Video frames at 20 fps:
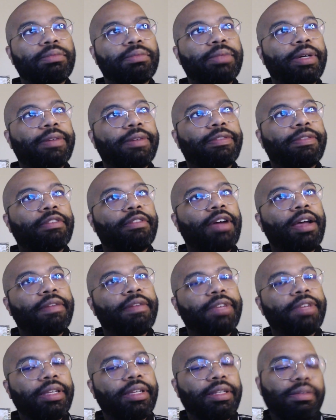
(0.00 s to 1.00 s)
with
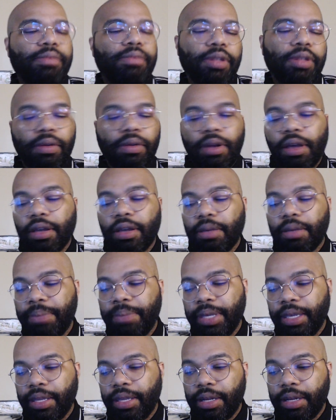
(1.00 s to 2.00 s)
Ravi no longer
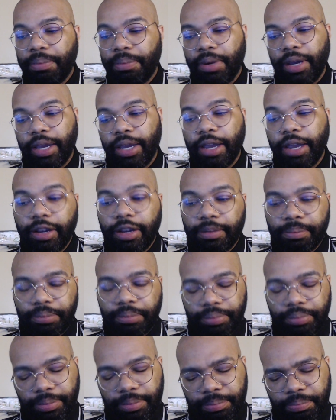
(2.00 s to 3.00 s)
being the pariah
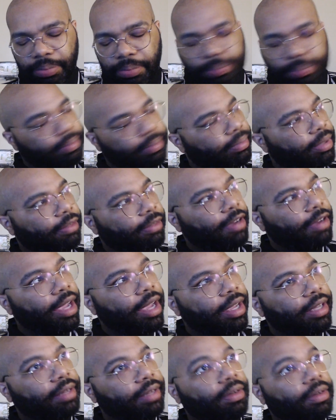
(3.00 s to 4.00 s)

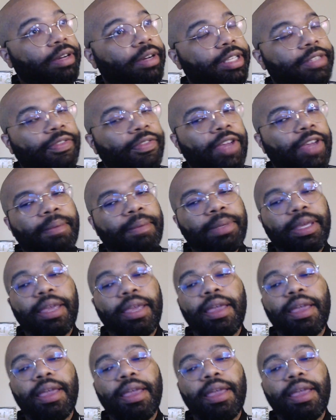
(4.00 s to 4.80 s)
or his family,